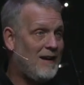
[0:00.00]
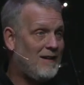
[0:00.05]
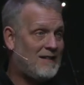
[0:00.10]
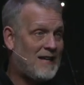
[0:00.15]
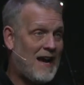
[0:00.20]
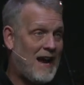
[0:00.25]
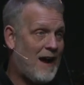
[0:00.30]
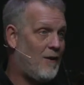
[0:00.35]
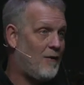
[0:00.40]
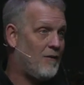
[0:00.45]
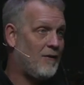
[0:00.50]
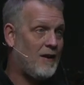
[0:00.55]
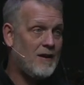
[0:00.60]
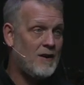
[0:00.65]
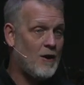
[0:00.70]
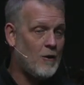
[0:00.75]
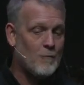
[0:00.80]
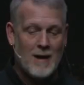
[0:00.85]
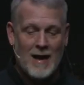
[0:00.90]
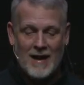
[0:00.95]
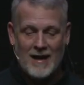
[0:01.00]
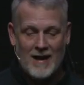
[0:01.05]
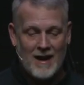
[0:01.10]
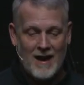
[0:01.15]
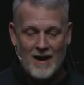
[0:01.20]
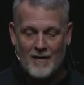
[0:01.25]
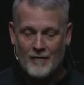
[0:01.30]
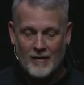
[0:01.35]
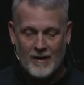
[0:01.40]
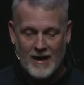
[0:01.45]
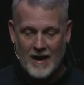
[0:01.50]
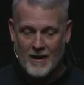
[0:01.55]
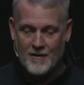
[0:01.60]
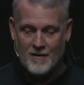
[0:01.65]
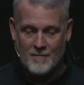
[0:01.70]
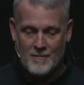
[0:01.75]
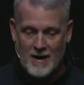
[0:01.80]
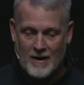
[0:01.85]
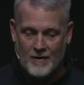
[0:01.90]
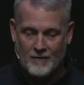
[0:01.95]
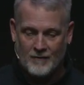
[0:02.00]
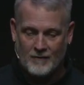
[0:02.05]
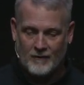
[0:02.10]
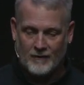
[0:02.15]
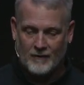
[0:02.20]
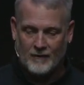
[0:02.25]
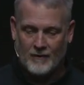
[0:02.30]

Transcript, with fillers: town that nobody ever cared about.